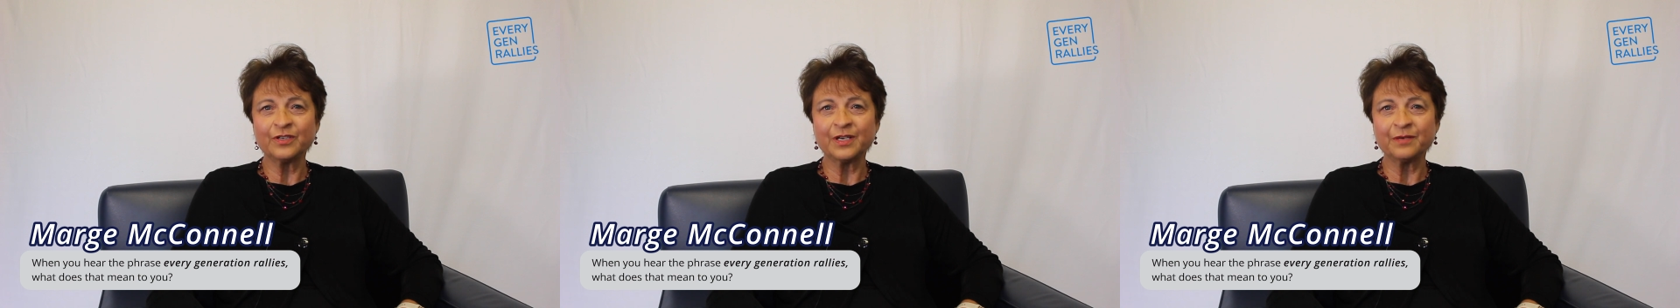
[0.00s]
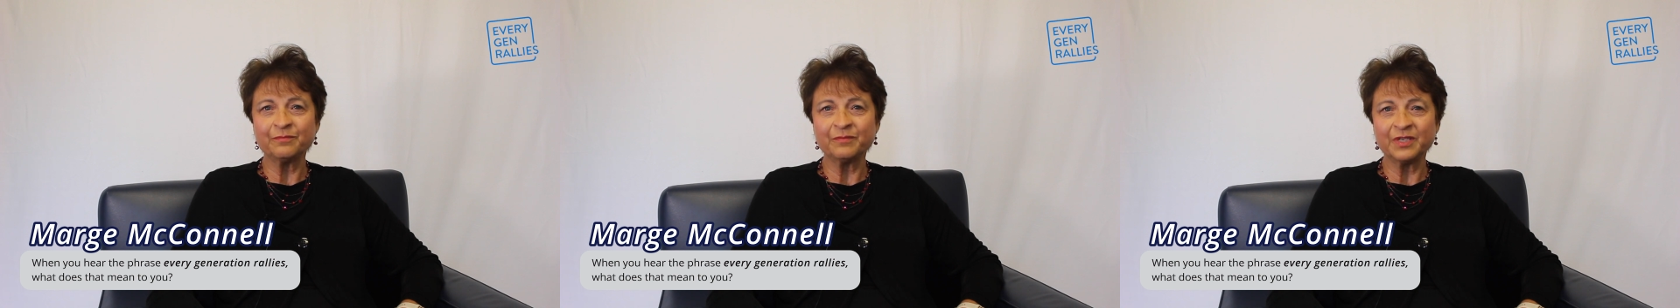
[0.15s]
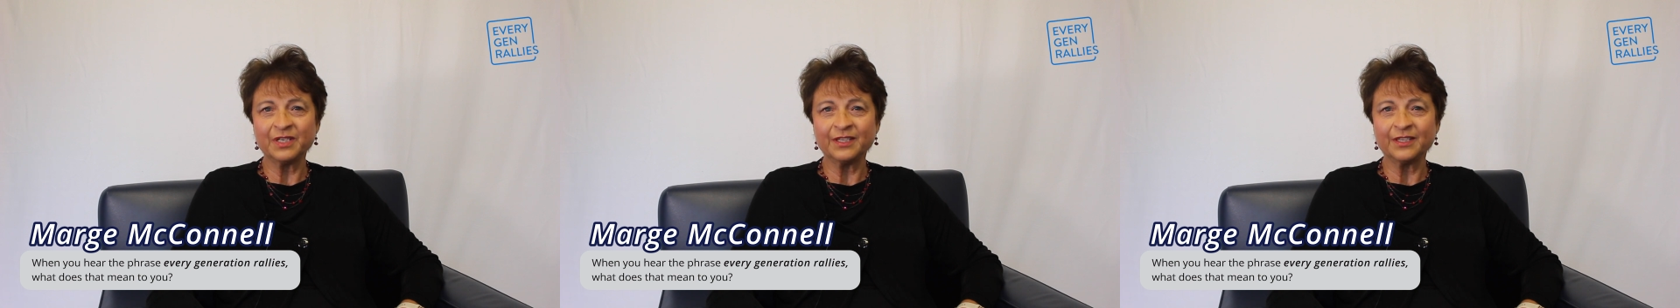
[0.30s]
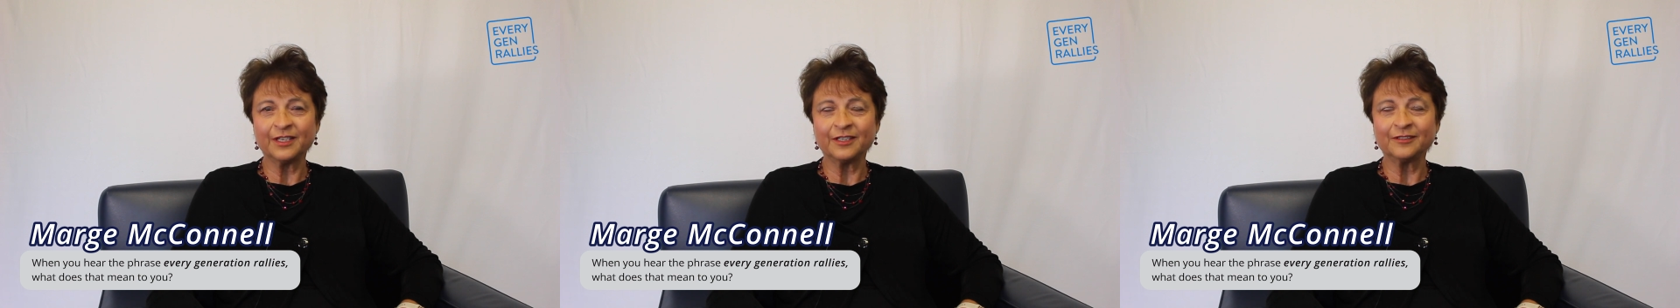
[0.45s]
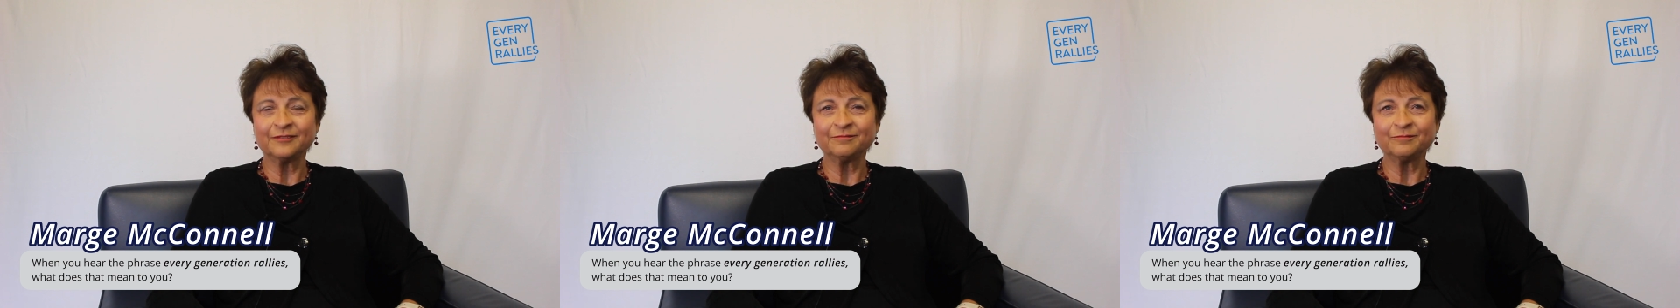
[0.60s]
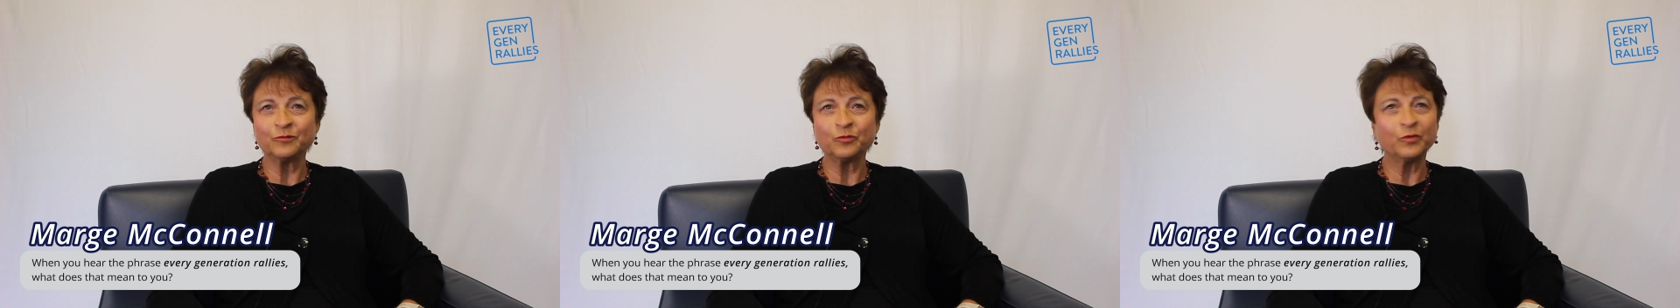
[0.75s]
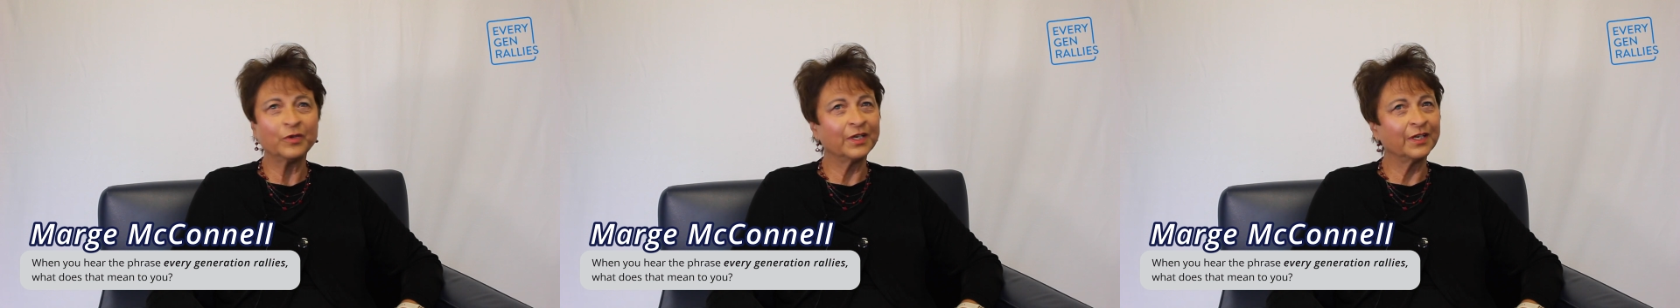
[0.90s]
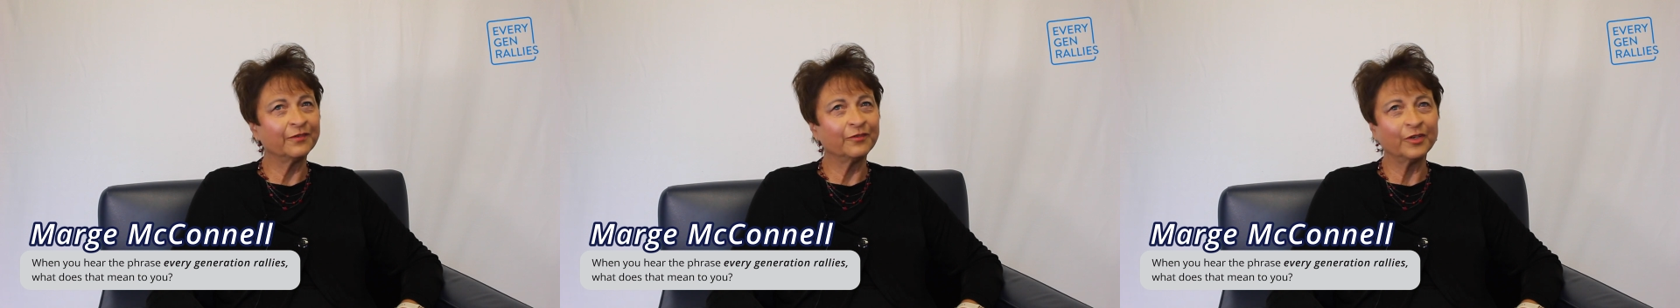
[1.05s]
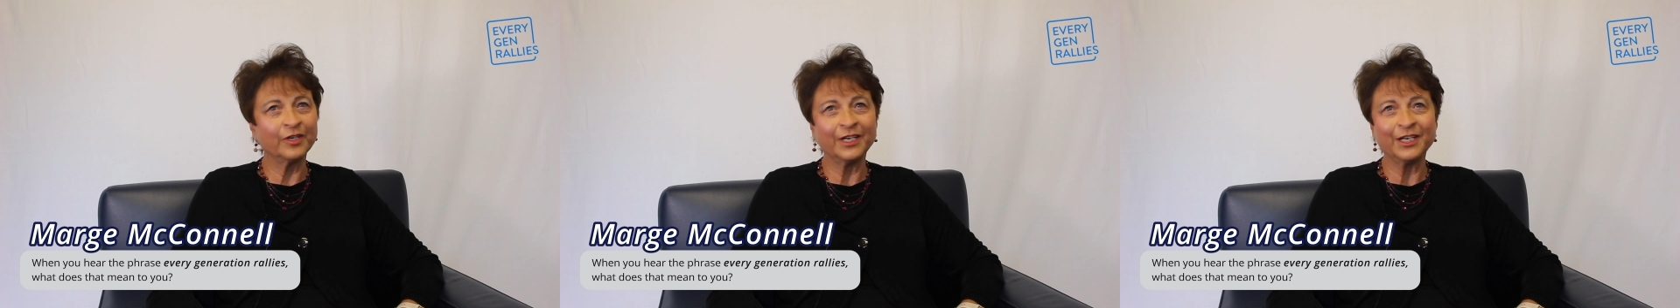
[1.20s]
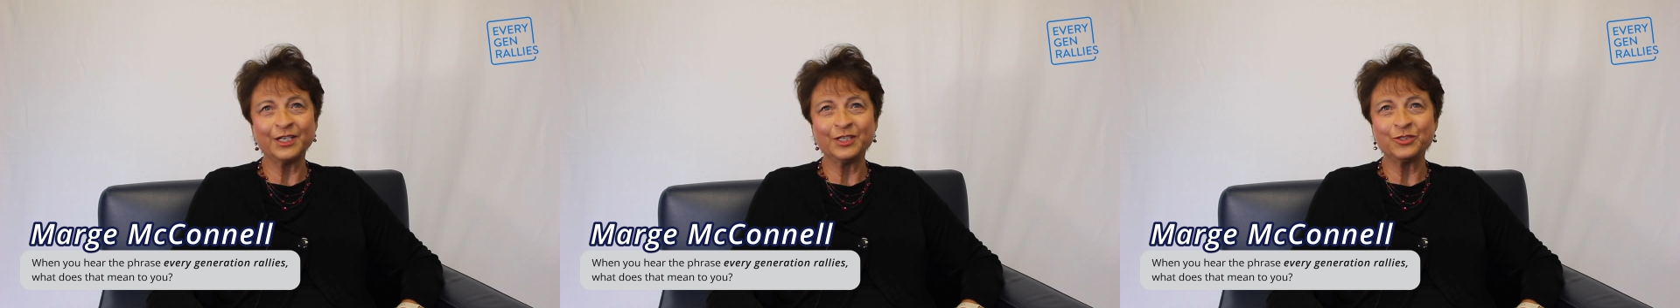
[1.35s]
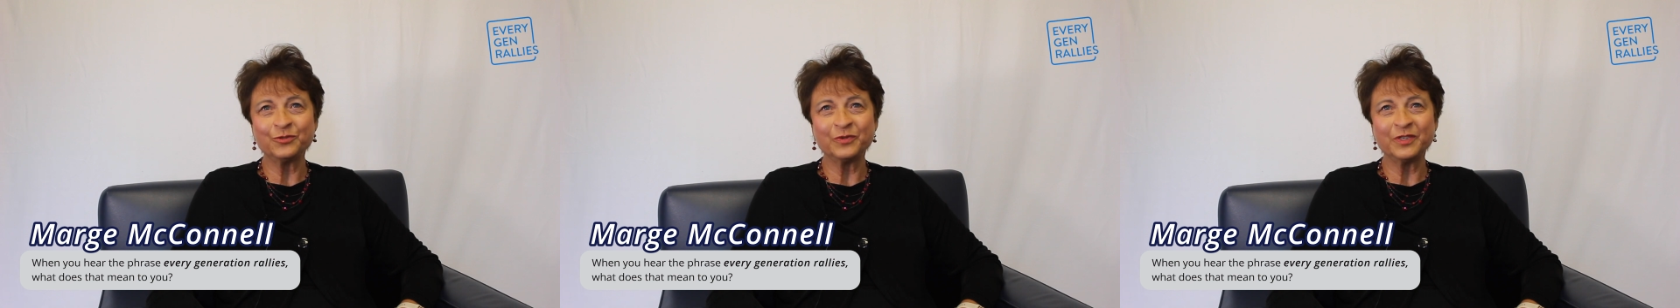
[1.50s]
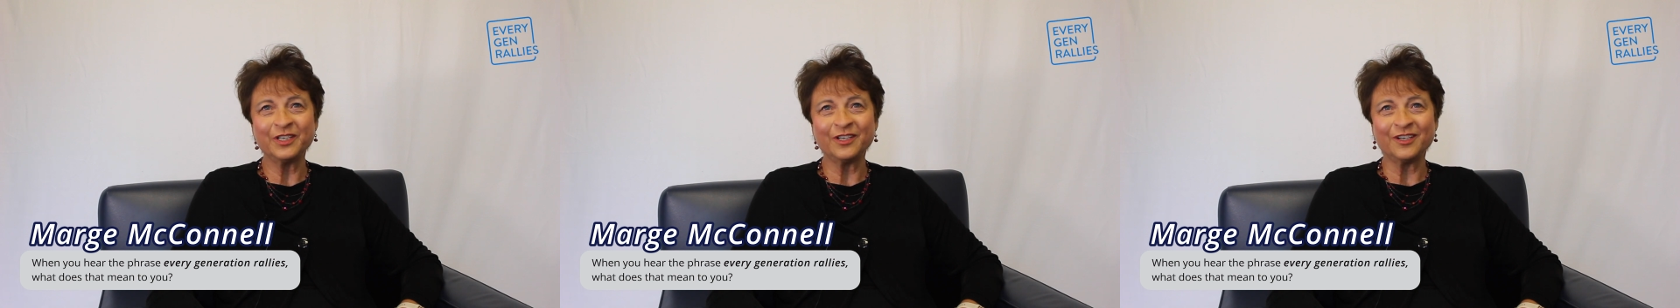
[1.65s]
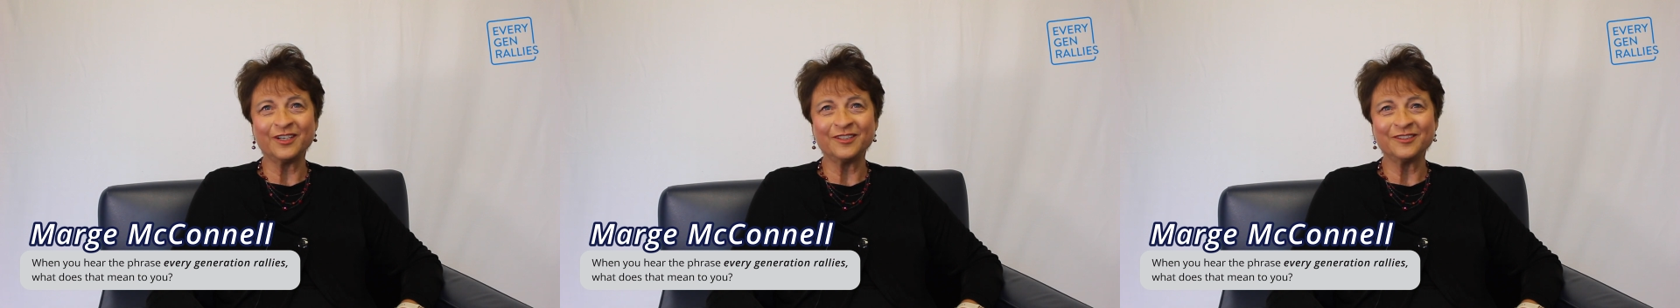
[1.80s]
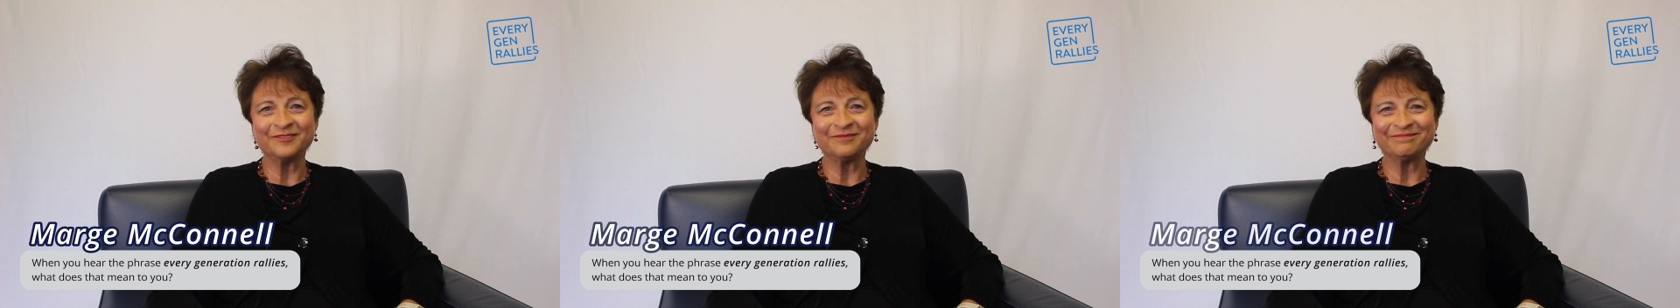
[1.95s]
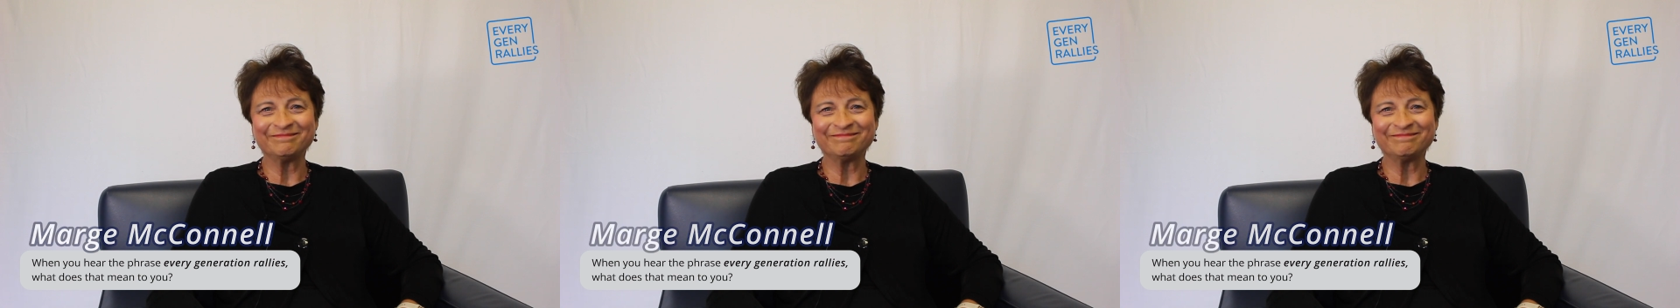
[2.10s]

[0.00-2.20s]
and be there, whatever age we are.